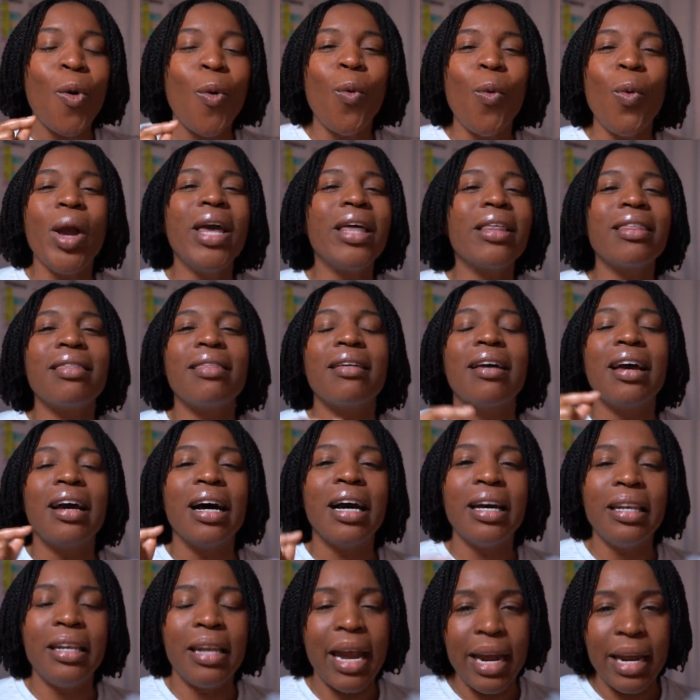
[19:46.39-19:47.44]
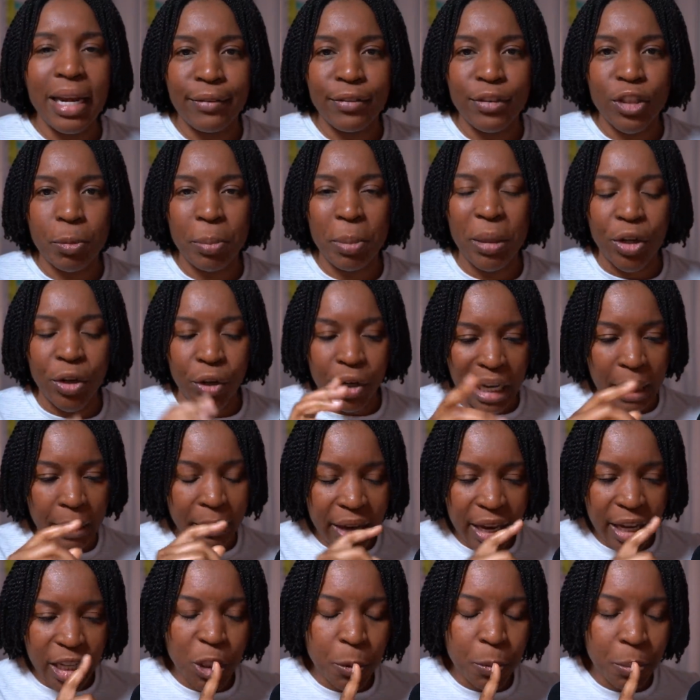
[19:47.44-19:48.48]
with a native speaker. Let
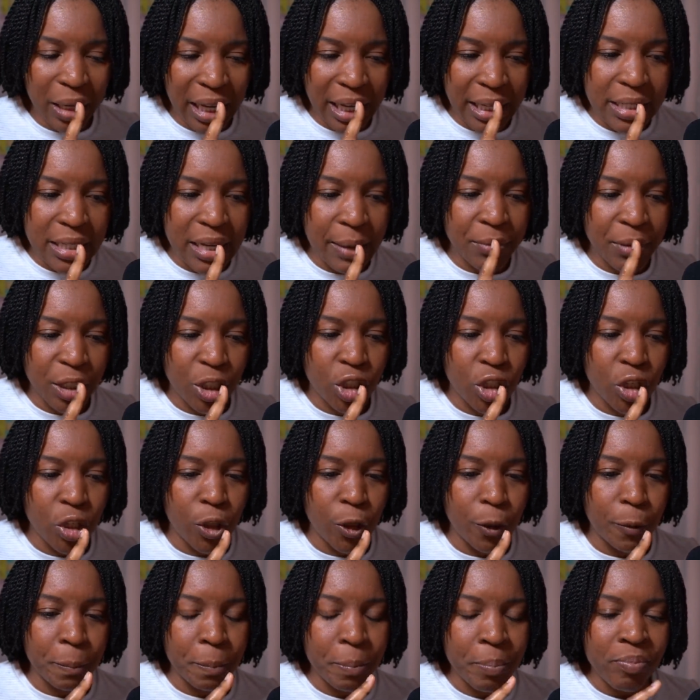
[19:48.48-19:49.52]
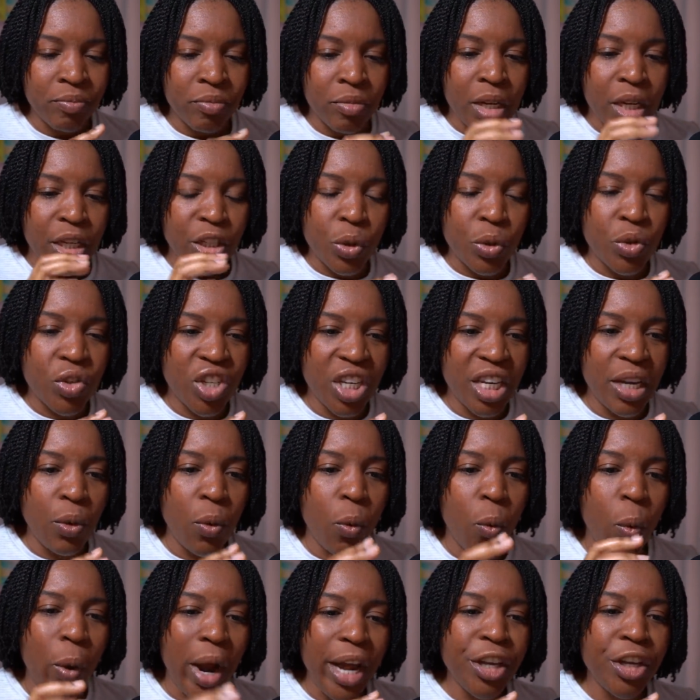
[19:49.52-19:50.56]
me explain something to you. You see,
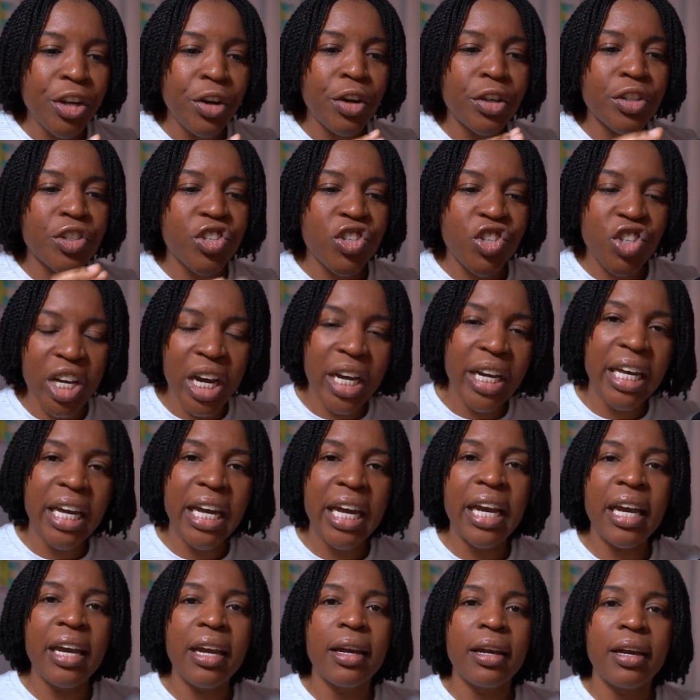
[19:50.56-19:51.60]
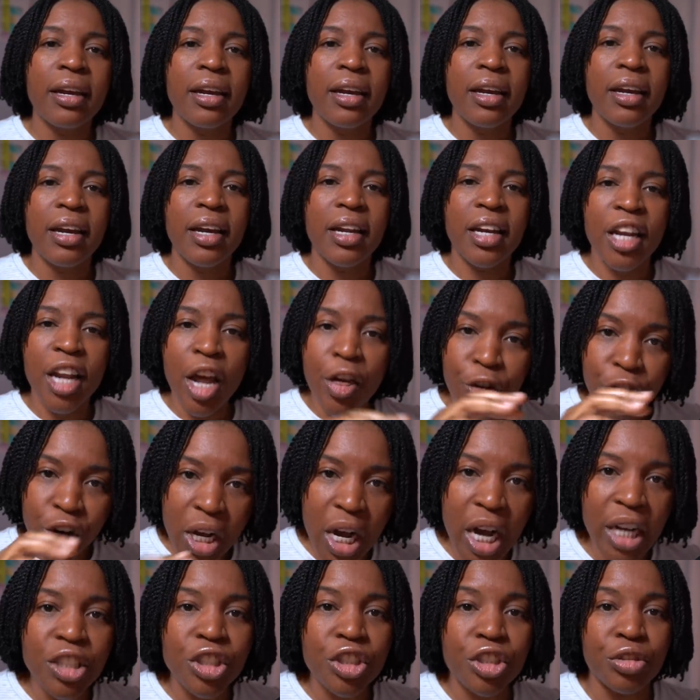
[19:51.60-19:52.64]
when you're studying in another
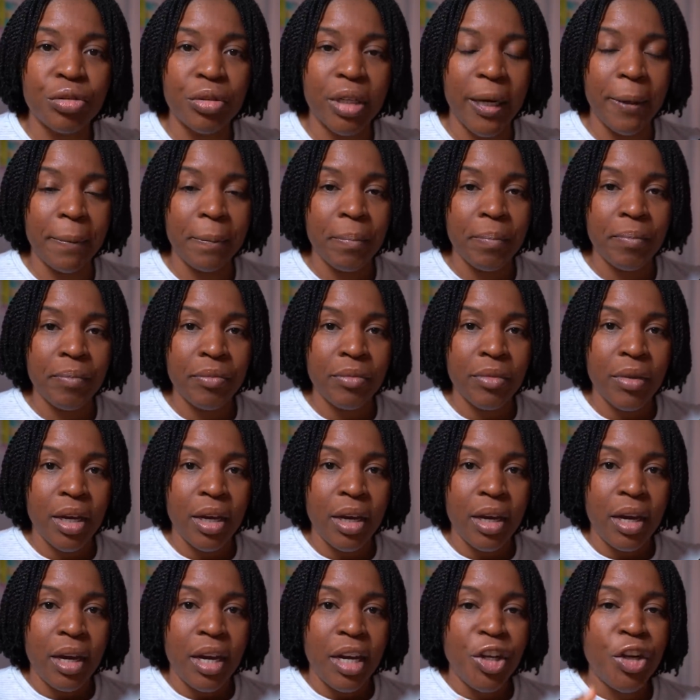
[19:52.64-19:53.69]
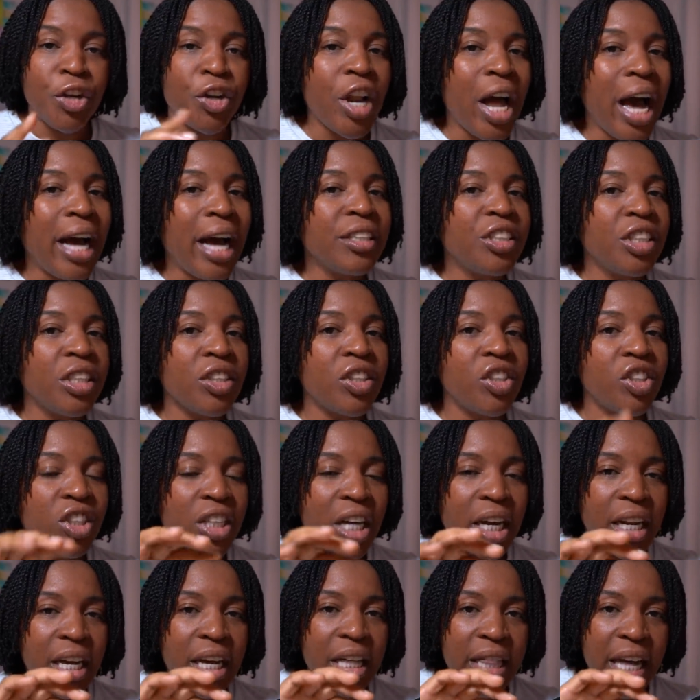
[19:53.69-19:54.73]
country, you're not just
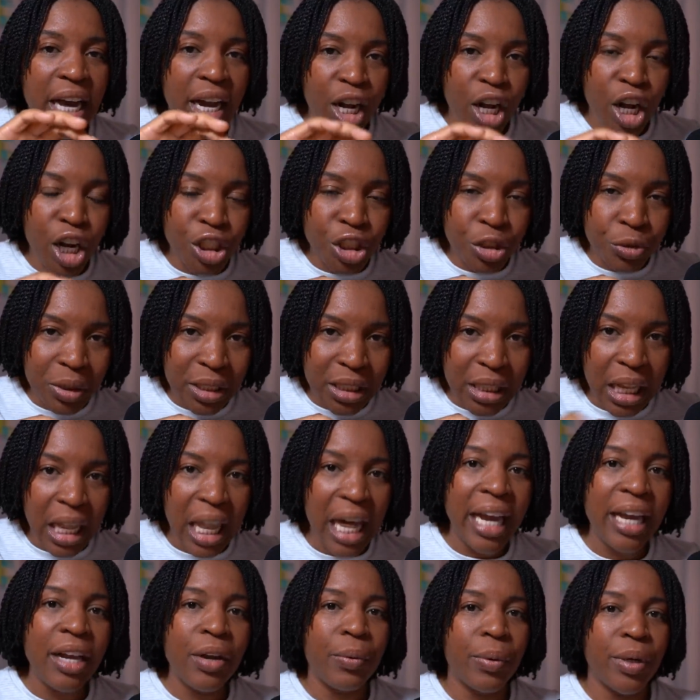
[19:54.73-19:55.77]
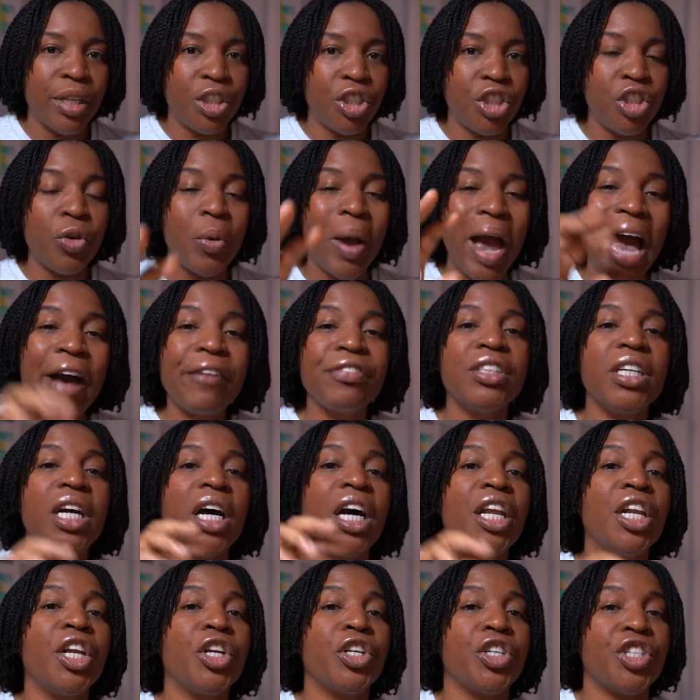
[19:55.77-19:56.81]
studying that country's language. You have to
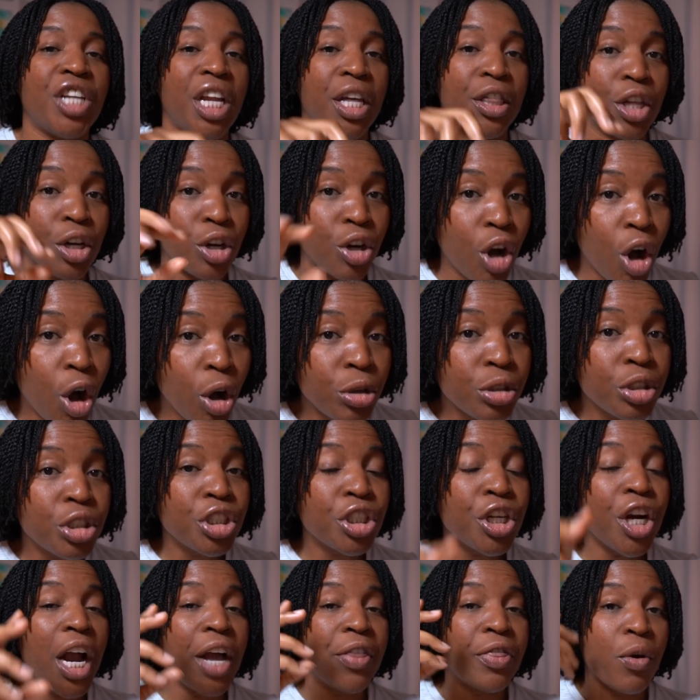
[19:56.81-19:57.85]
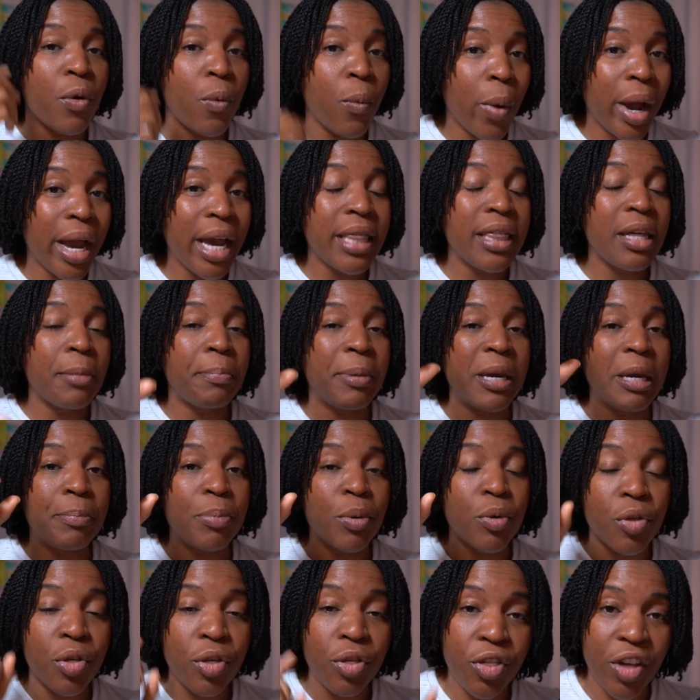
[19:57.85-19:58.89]
understand the culture and the way that
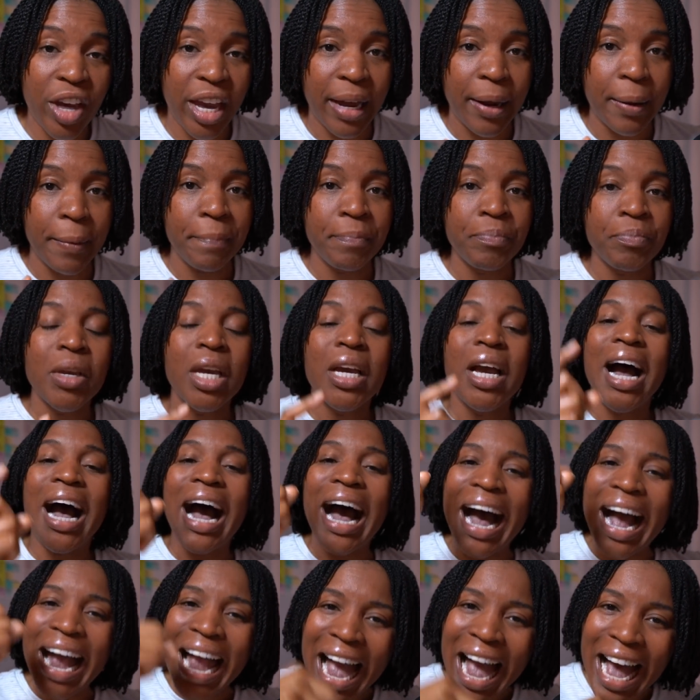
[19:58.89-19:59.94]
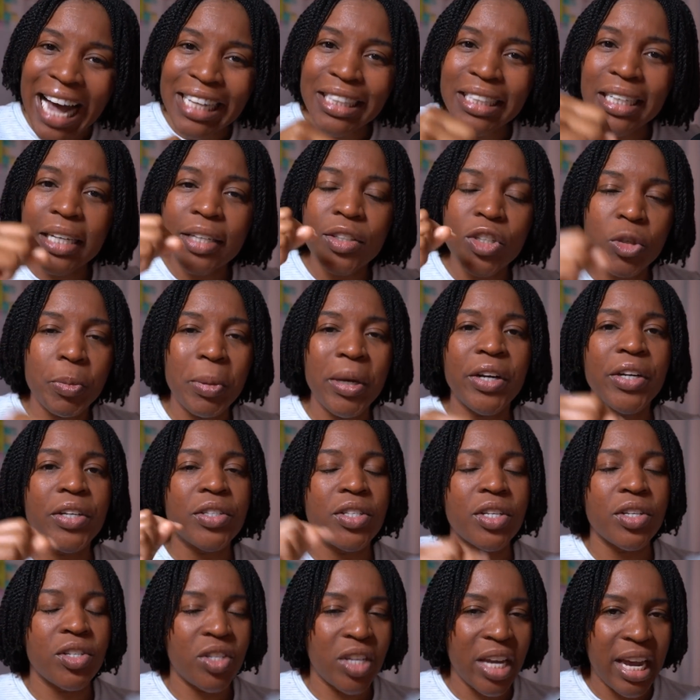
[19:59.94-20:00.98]
people think. I had to experience
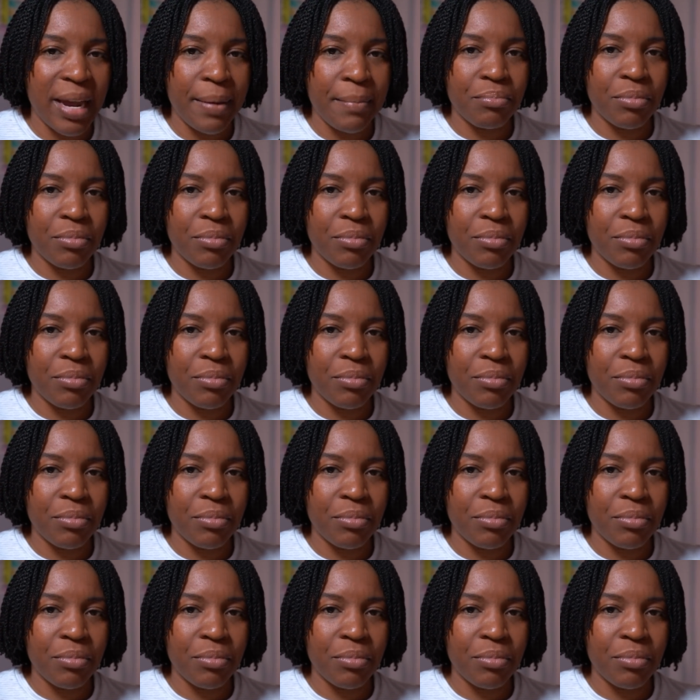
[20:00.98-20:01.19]
the same